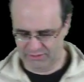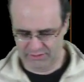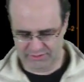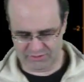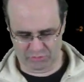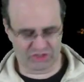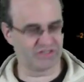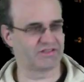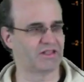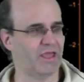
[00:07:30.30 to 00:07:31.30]
so we
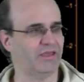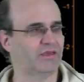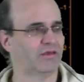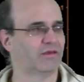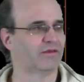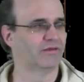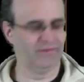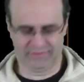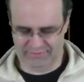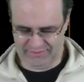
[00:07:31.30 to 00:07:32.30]
just take
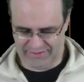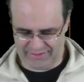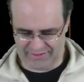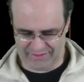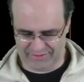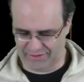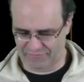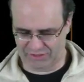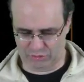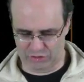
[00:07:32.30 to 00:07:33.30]
a
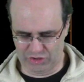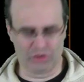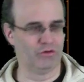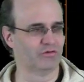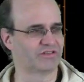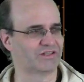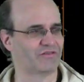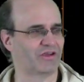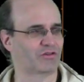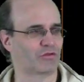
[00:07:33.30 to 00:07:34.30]
vector u, so that's the
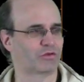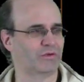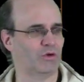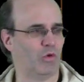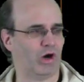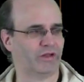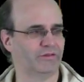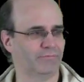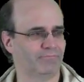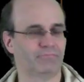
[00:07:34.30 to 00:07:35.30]
vector 3,
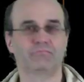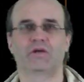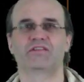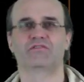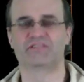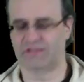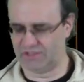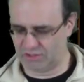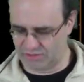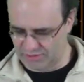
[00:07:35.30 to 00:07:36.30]
1, right? So it's
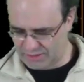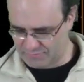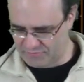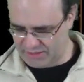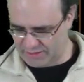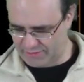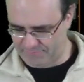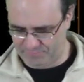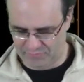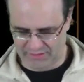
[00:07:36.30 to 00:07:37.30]
indicated up
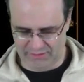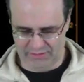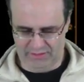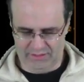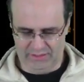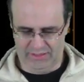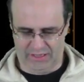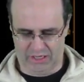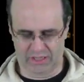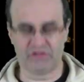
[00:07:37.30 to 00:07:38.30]
there.
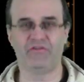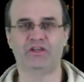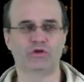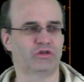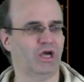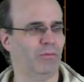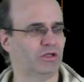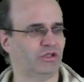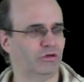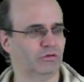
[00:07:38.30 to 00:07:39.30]
The vector
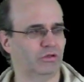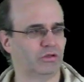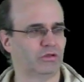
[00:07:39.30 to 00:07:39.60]
w